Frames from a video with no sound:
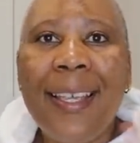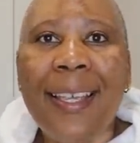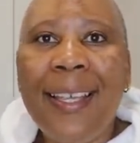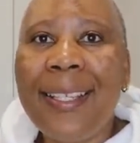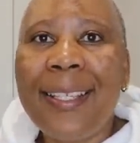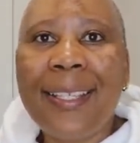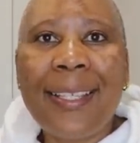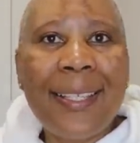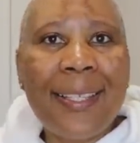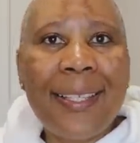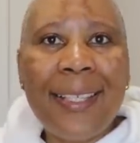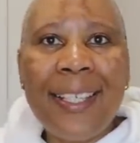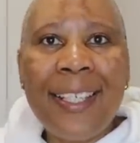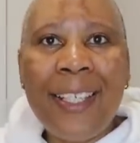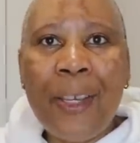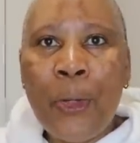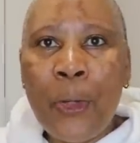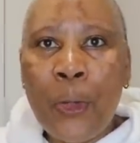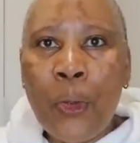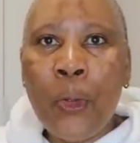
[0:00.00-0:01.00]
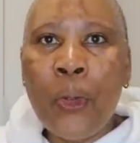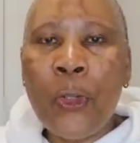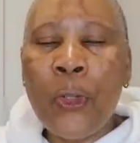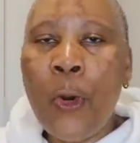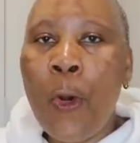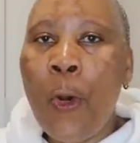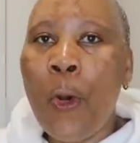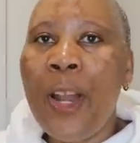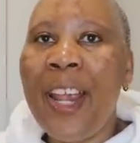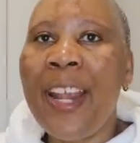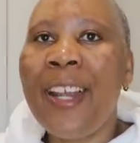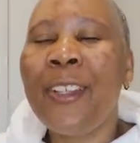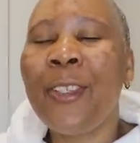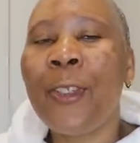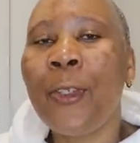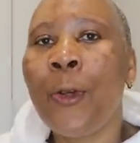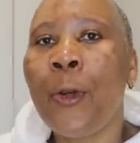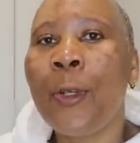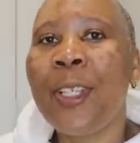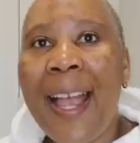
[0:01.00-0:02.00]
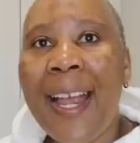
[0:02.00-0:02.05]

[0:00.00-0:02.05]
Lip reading: a huge haul, and it's not.